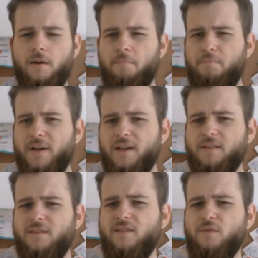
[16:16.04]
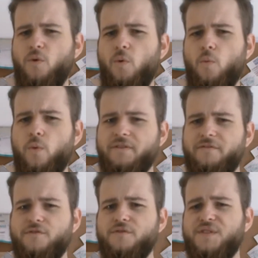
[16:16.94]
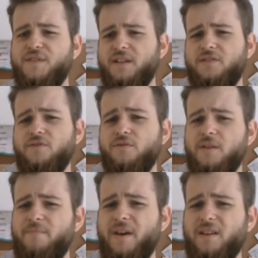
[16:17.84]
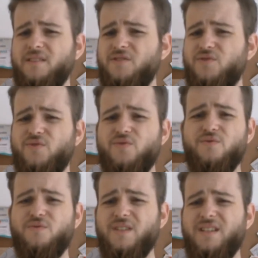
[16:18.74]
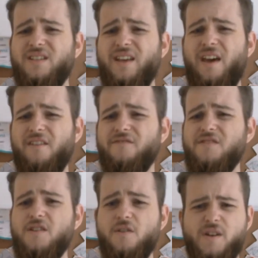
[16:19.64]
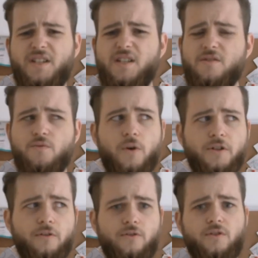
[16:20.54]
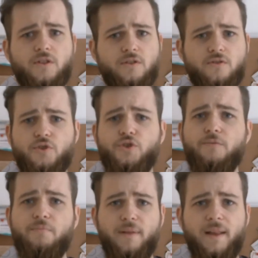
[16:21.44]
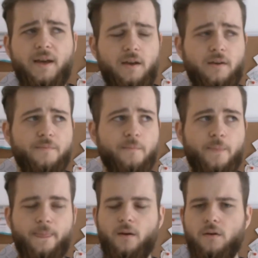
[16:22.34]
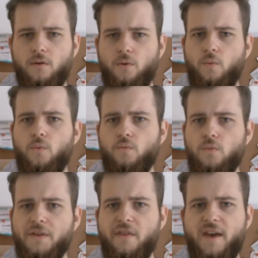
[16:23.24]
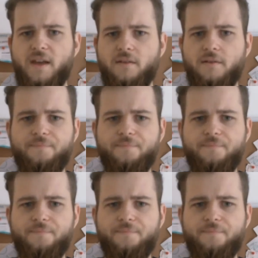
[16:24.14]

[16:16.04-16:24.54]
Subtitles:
But what if you start a new campaign soon and have no idea what you should play? What then?